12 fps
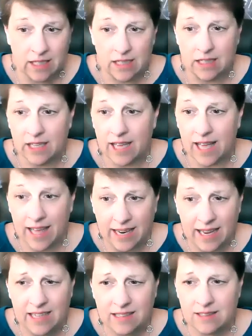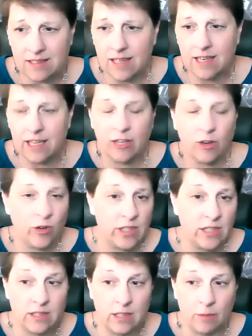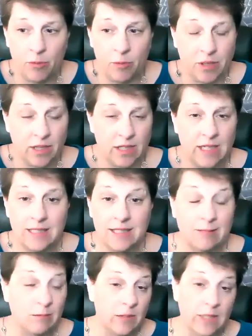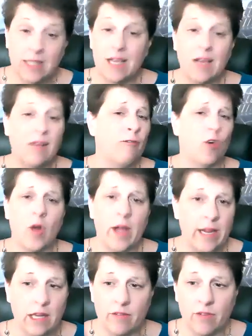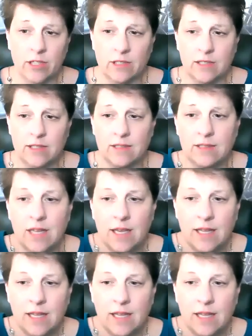headaches, and increased susceptibility to really a variety of illnesses,